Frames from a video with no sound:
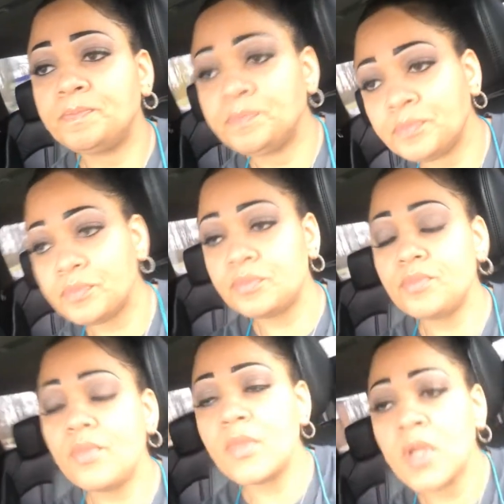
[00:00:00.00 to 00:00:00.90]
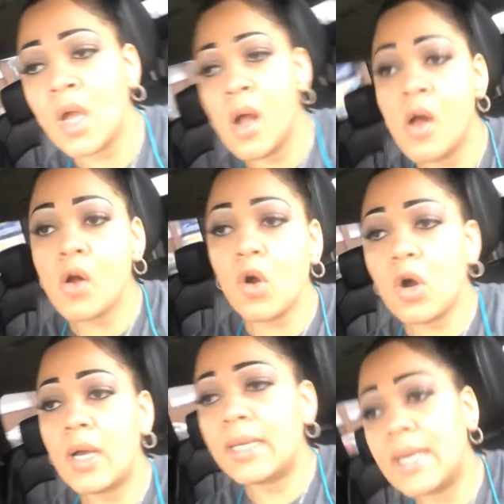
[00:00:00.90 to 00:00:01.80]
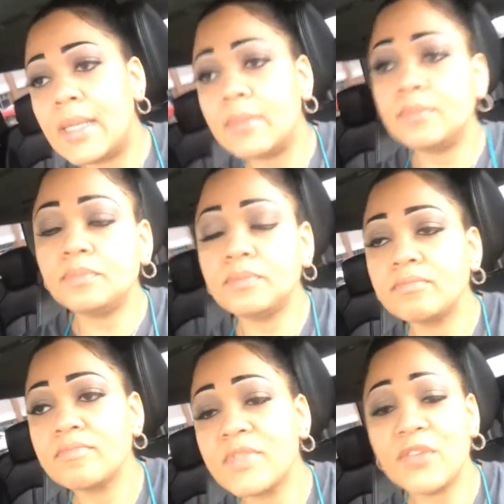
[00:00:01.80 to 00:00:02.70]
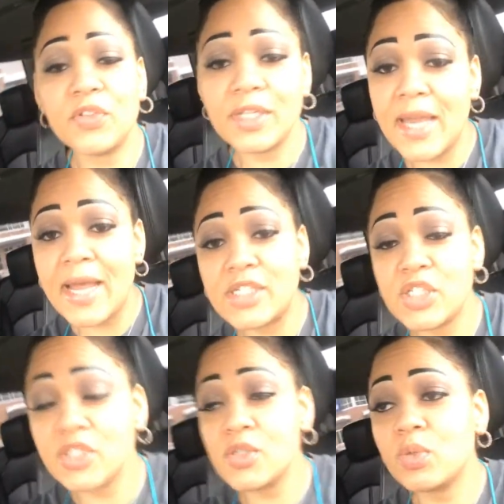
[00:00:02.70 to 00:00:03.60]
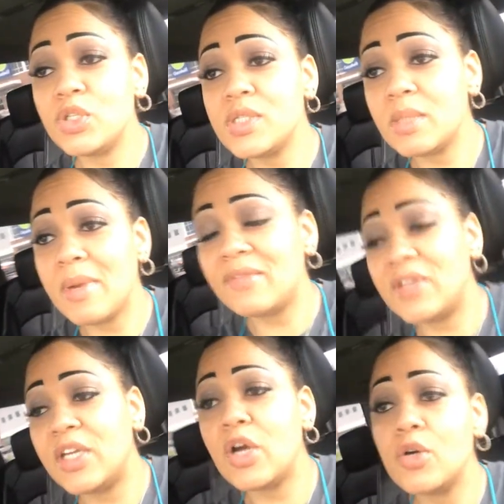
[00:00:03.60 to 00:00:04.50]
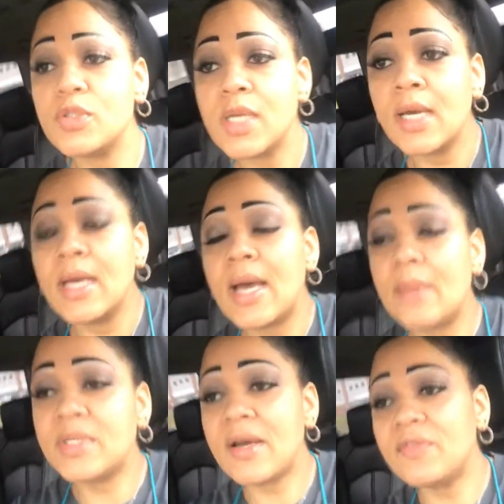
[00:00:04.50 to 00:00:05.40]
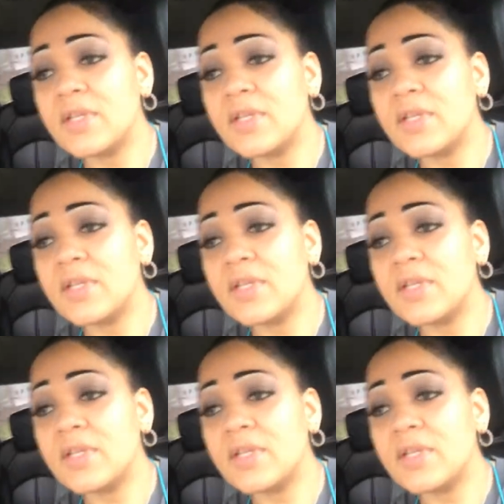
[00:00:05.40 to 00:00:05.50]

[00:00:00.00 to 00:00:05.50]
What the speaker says: on different occasions when you see my videos, I'm definitely giving out